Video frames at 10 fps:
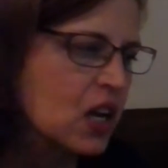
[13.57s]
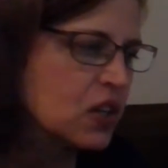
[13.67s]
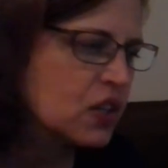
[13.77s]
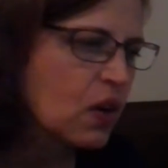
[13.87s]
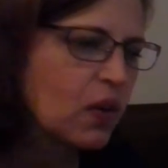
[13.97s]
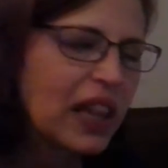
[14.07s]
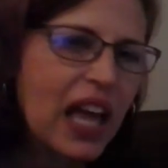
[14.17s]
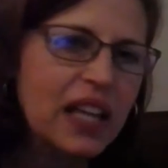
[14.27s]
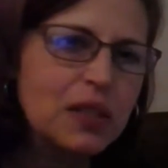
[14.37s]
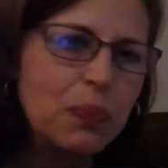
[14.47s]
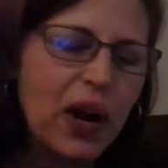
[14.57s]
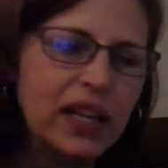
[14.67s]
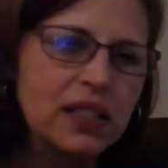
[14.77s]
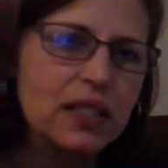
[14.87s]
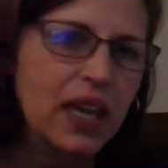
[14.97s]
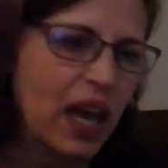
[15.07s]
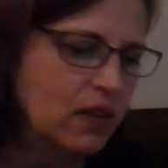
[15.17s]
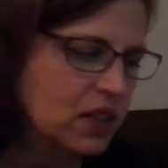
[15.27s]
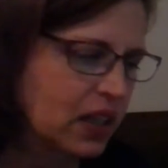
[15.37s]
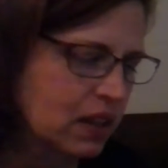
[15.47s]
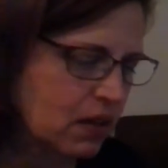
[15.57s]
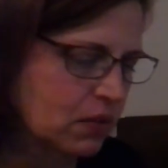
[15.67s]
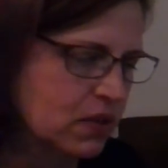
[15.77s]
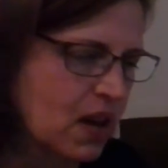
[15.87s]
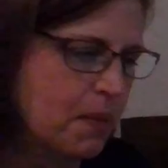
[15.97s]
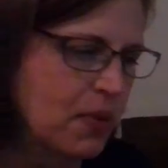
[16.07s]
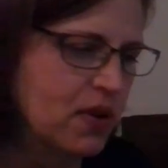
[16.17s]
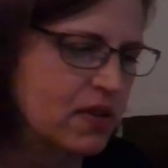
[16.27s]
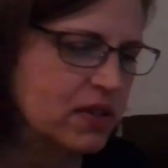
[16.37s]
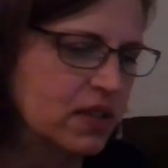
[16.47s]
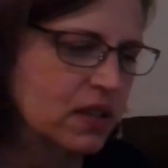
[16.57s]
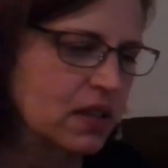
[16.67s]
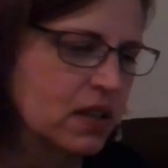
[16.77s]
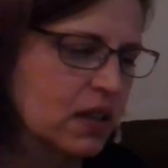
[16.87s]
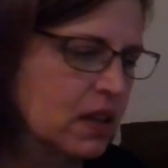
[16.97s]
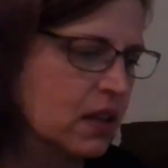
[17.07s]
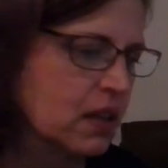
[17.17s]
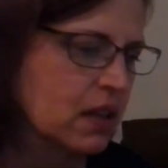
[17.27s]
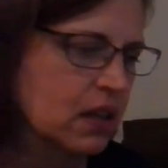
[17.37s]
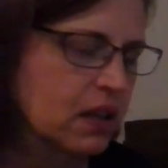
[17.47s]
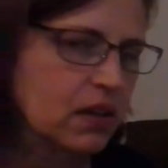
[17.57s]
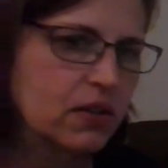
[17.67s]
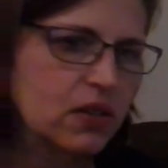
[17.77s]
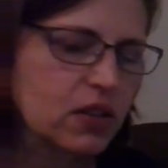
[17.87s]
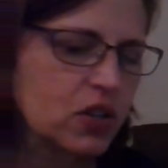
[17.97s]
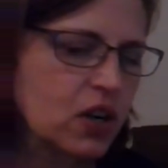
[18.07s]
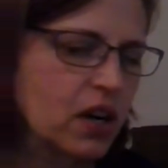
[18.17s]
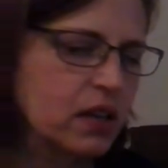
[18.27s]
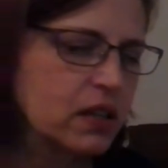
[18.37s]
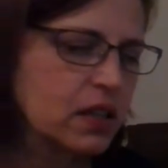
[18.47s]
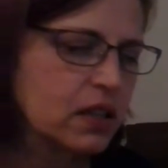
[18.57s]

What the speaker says: So let's practice counting those numbers. Here's our chart.